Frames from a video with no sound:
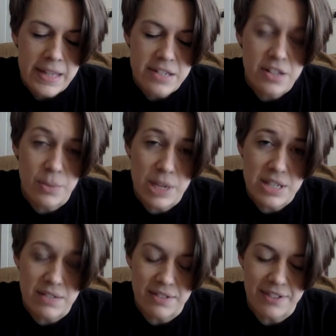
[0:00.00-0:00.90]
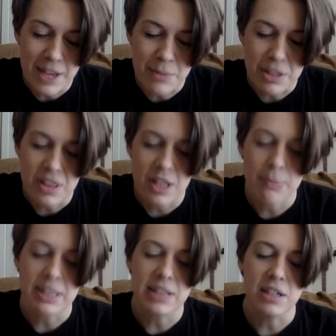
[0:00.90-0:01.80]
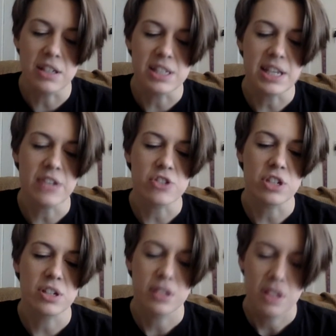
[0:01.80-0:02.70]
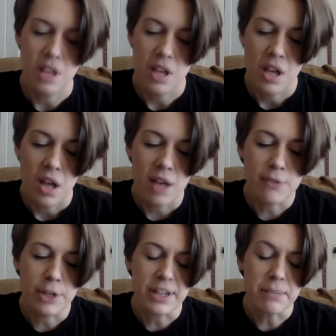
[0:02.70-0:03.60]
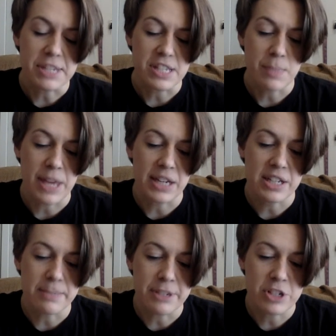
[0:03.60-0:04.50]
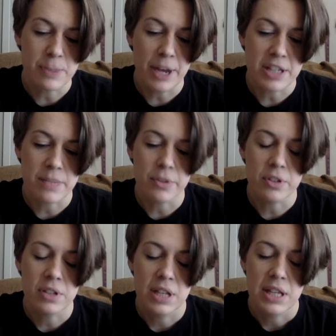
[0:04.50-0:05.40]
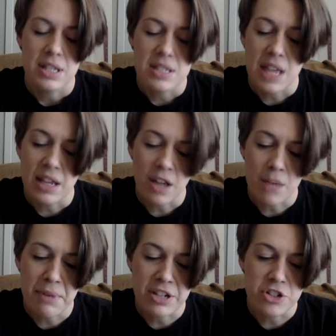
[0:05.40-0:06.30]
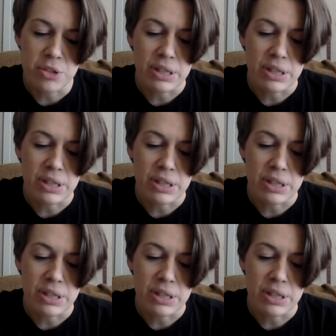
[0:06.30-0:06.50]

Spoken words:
To the rest of the family they paid little attention, avoiding Mrs. Bennet as much as possible, saying not much to